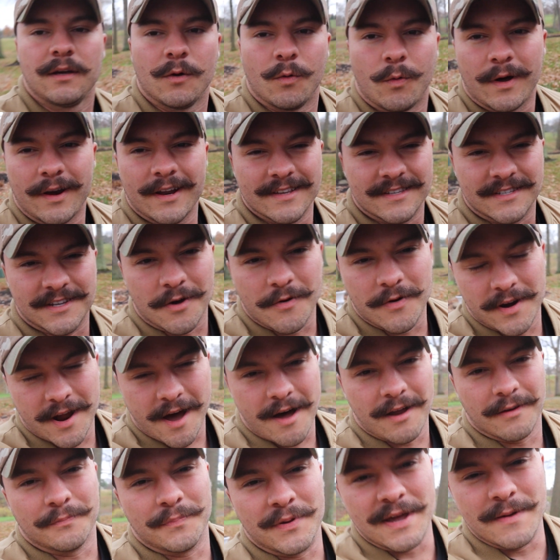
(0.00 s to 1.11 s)
What is going
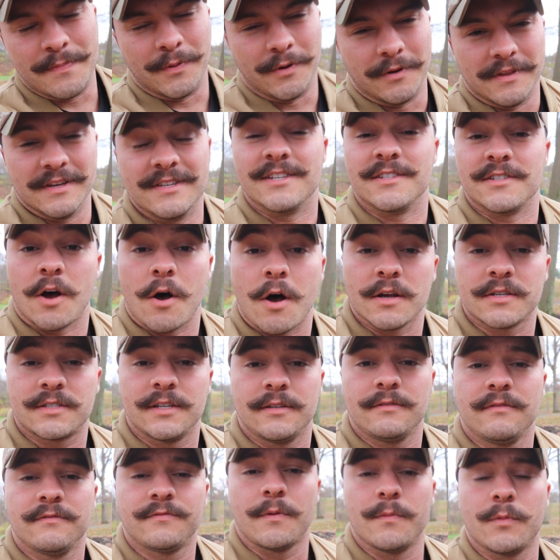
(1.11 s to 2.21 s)
on, people? This is
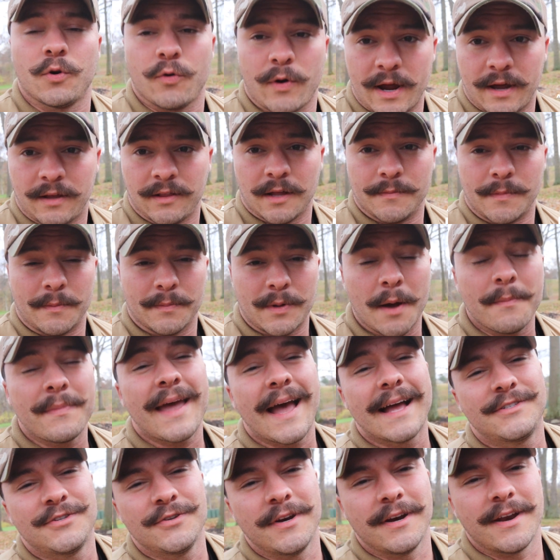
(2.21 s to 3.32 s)
Austin from CrateClub. I'm coming
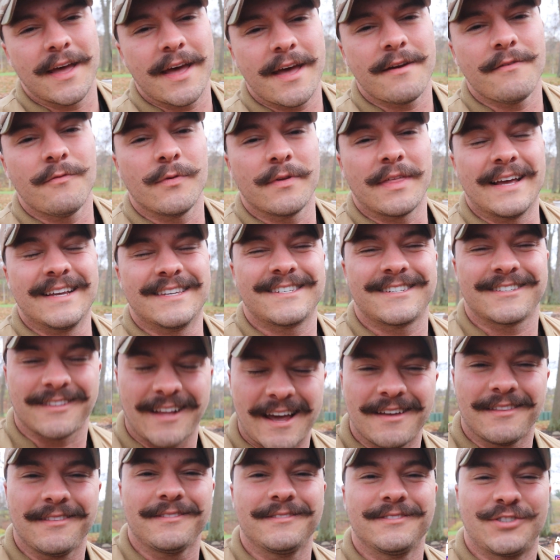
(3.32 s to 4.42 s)
at you today with a
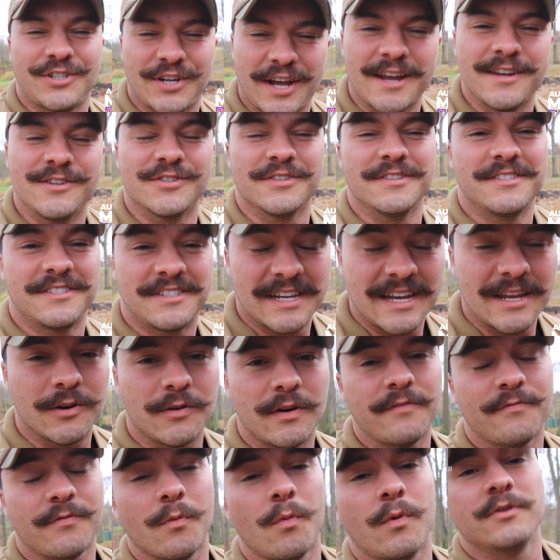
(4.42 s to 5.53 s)
slight change in
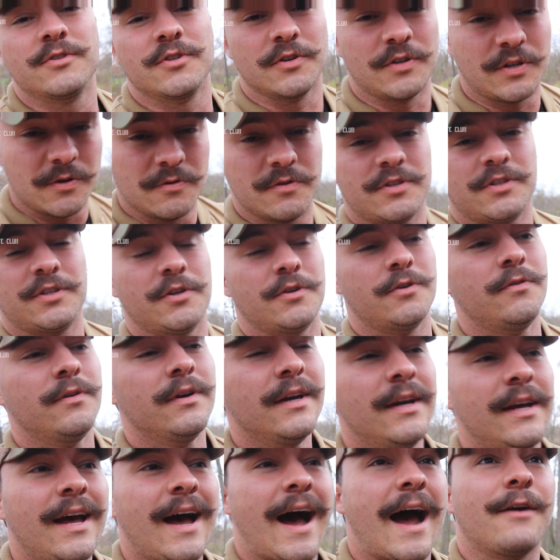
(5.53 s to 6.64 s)
scenery from what you're used to.
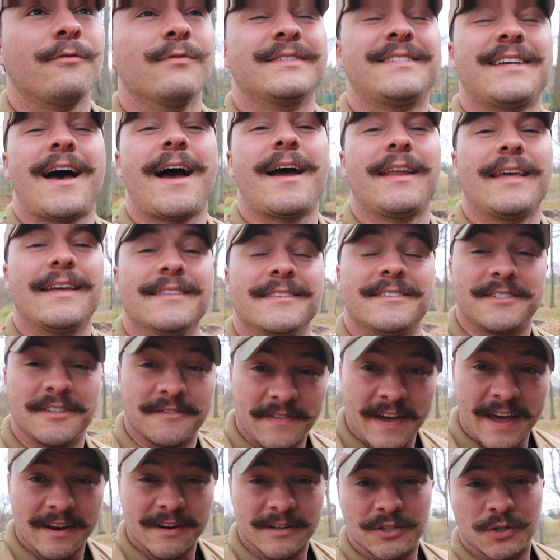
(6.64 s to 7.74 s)
I reside in
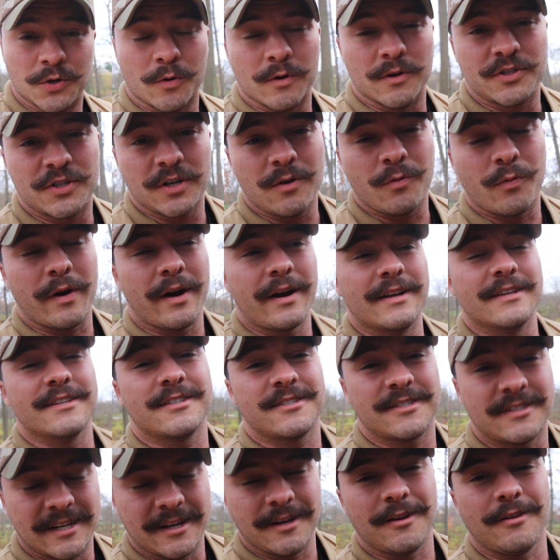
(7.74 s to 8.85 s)
Savannah, Georgia, where it is
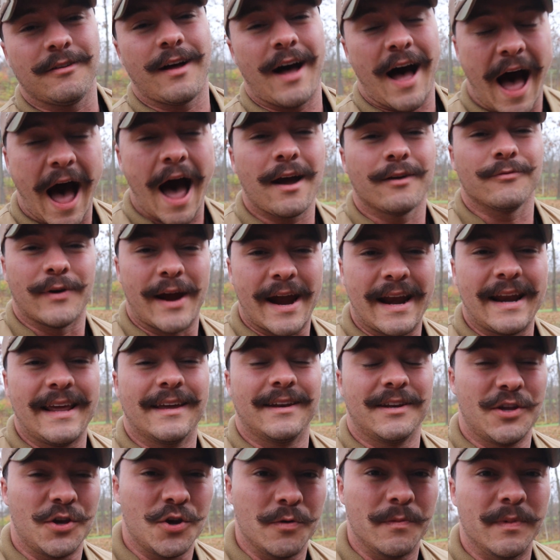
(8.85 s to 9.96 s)
still hot, rainy,
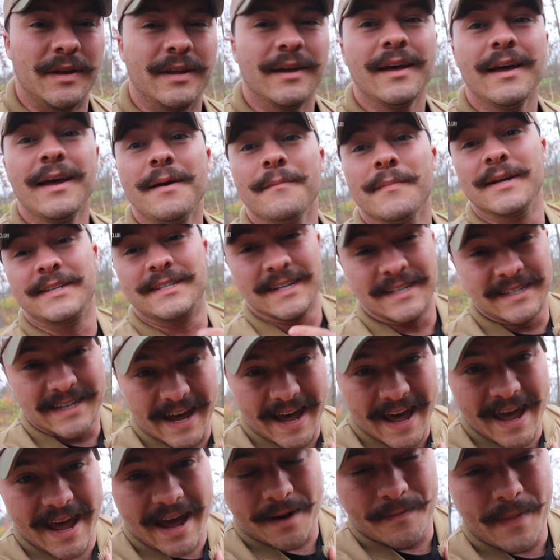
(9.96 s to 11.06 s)
and humid, but
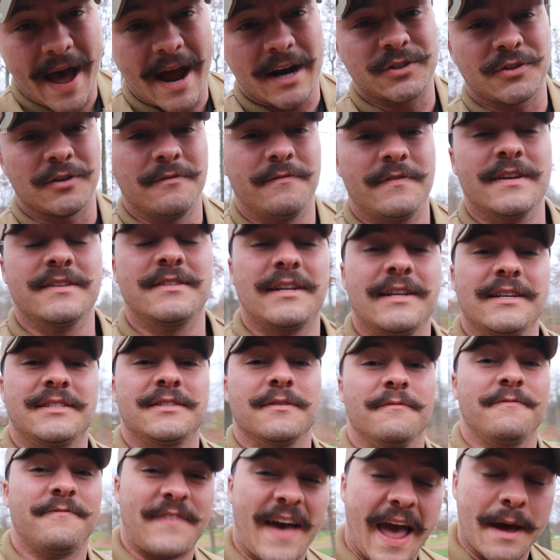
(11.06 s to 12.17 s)
today I'm actually visiting
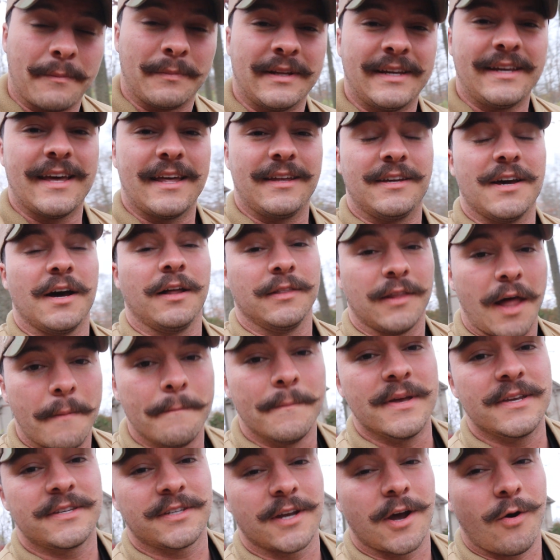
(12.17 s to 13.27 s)
some family in
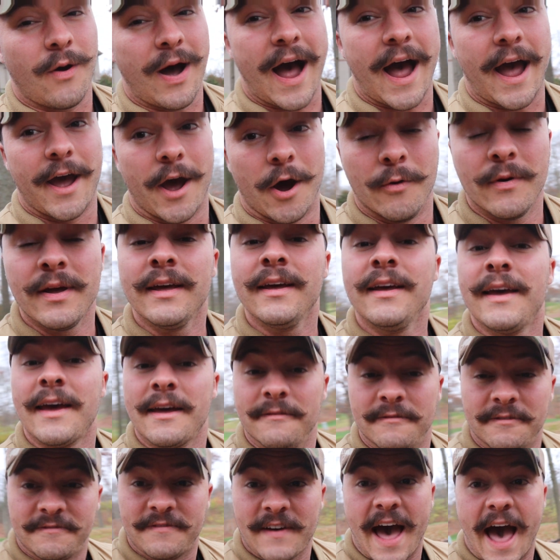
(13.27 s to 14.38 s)
Columbus, Ohio.
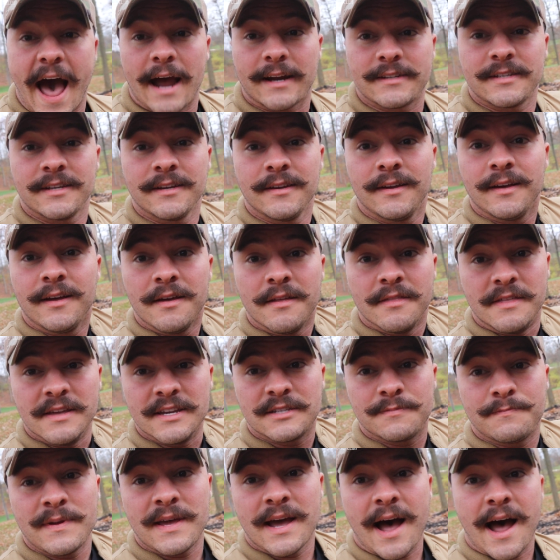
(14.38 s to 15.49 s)
In fact,
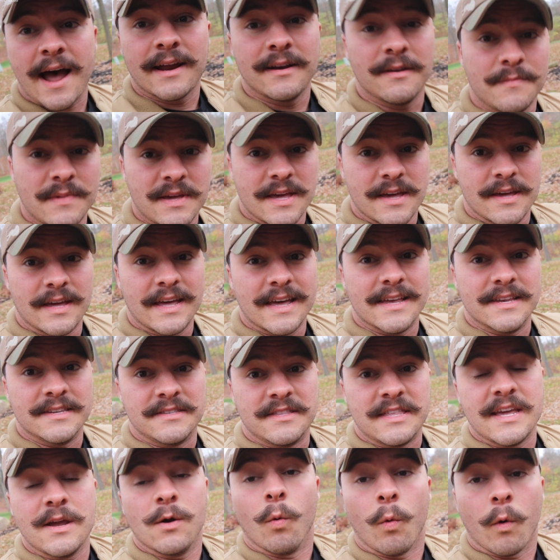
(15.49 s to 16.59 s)
this behind me
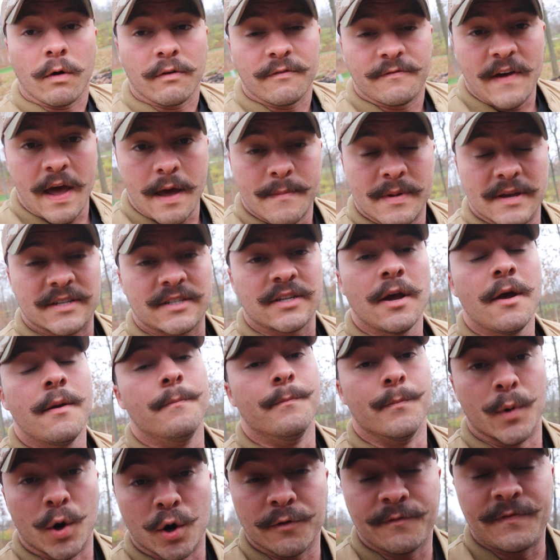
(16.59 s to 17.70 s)
is the world-famous
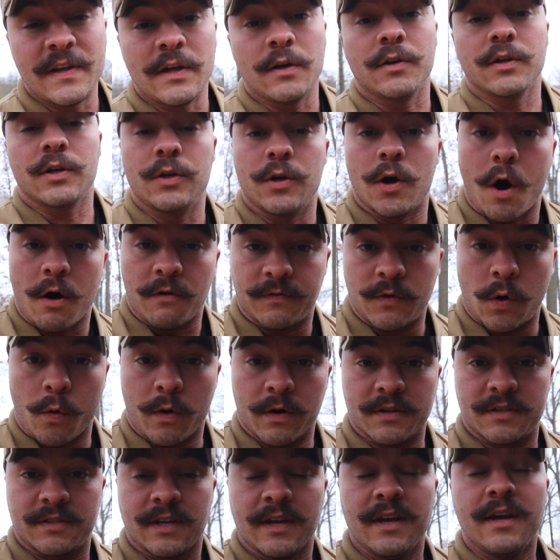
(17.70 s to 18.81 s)
Murfield Golf
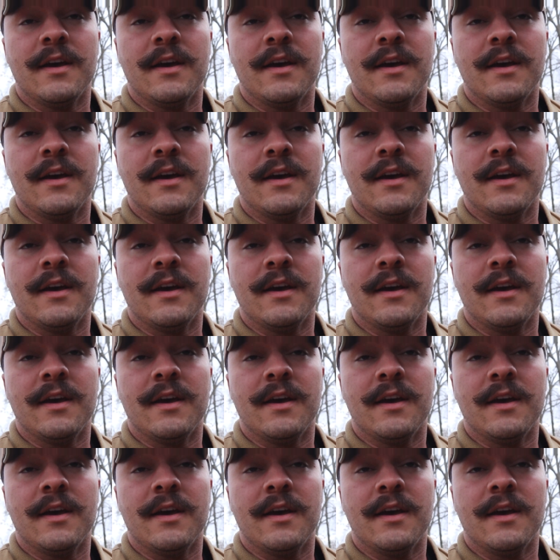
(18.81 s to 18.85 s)
Course.